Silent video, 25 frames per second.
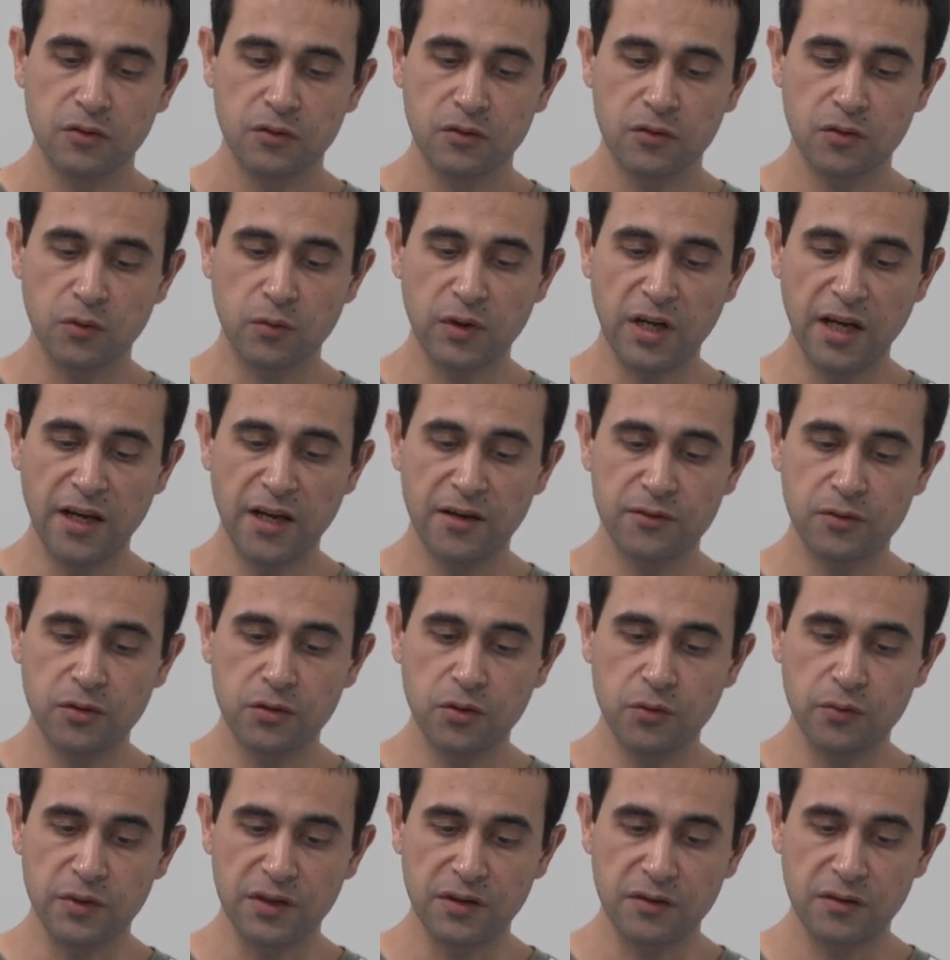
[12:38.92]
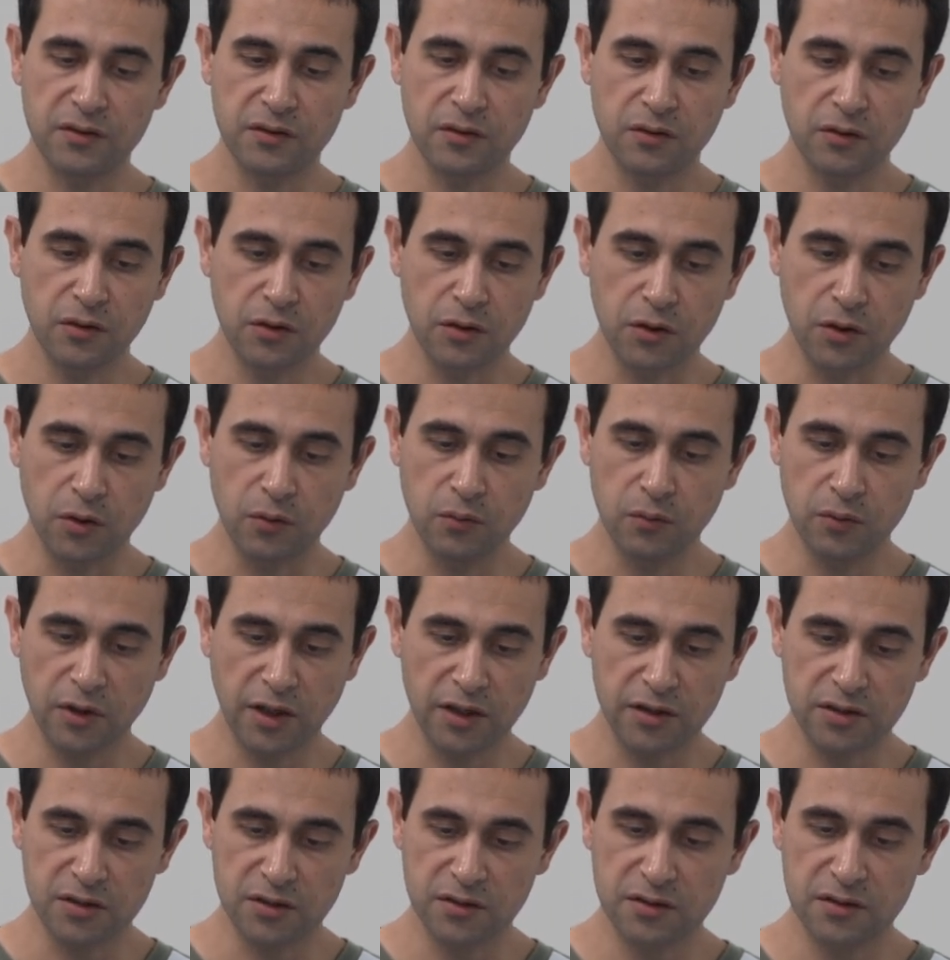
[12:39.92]
So what I have to do is,
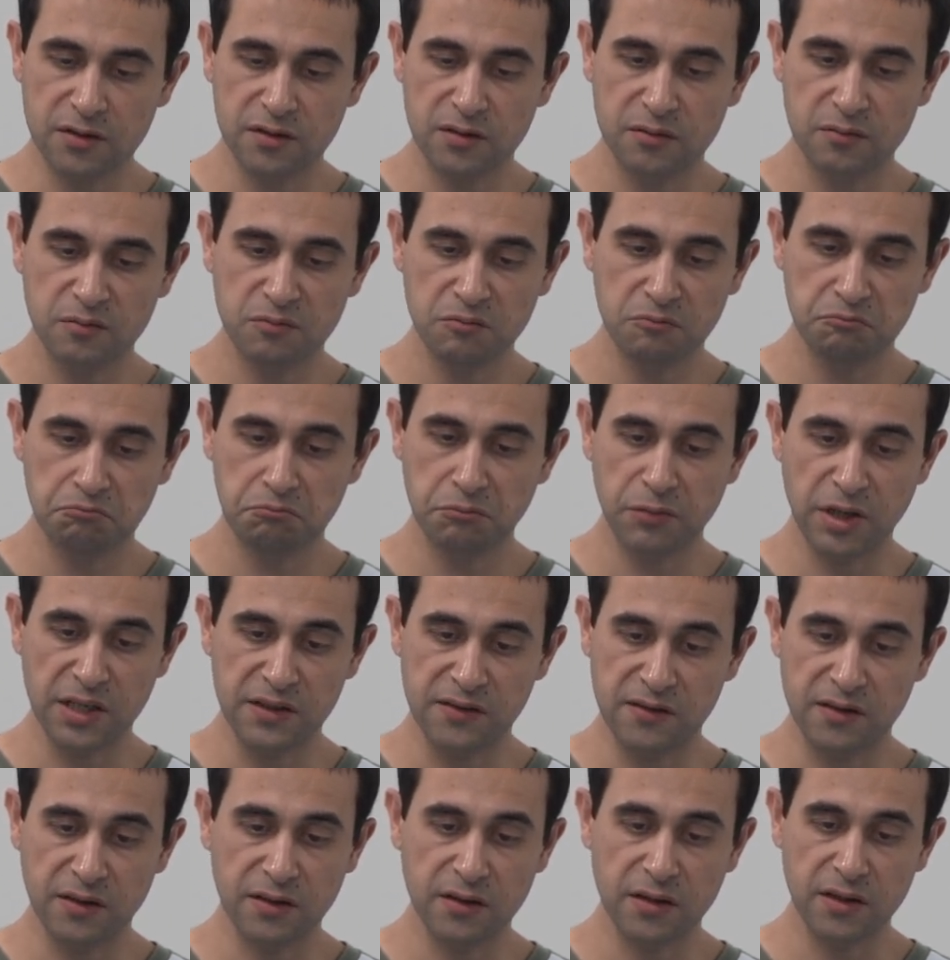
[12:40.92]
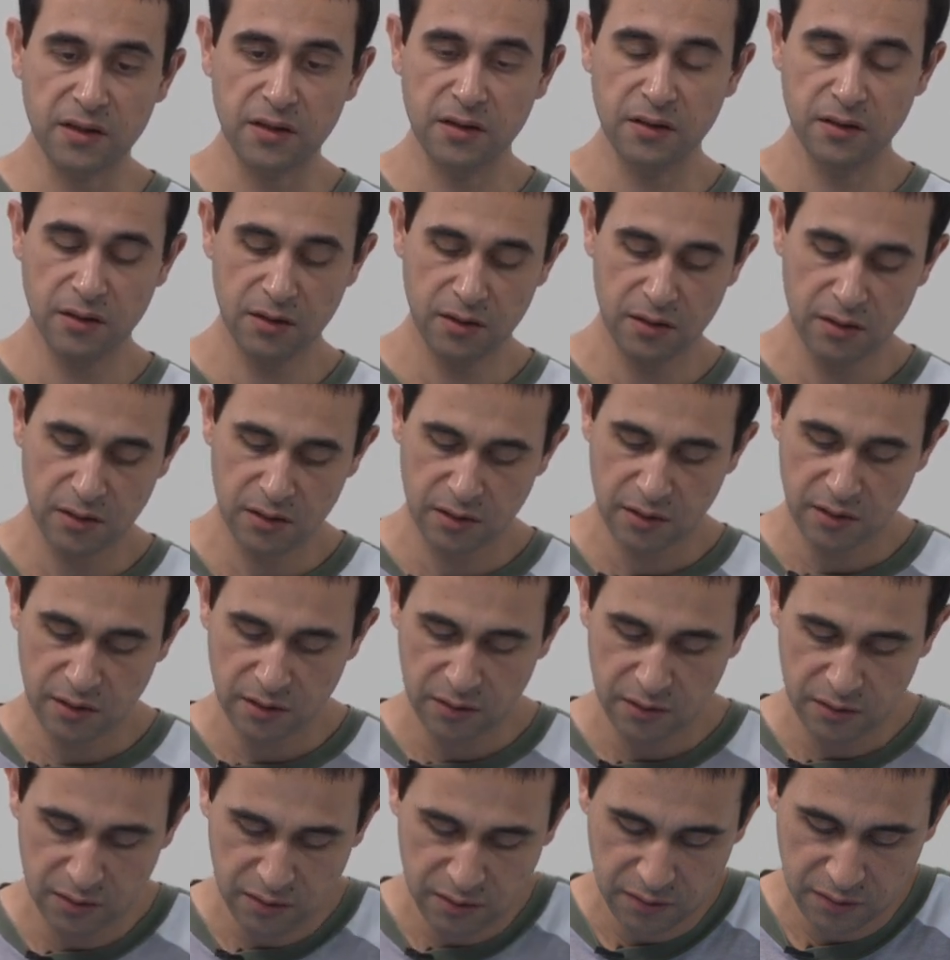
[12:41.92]
I just basically
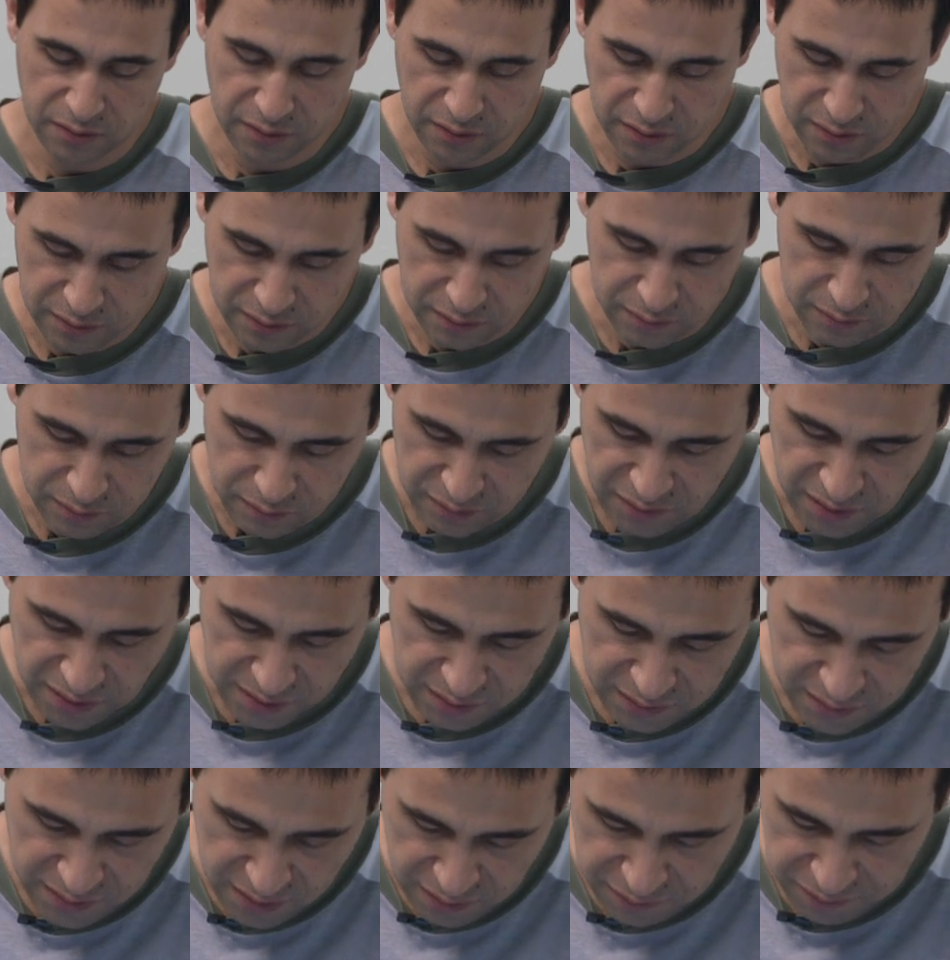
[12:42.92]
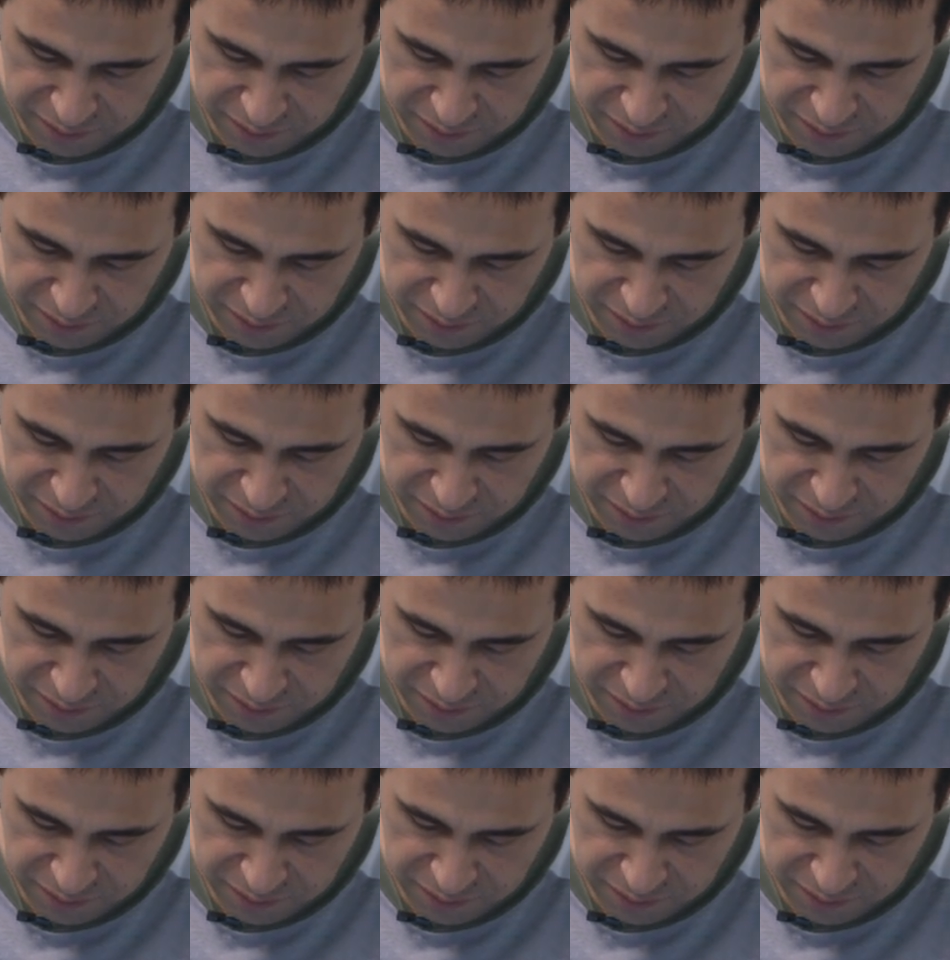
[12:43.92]
take the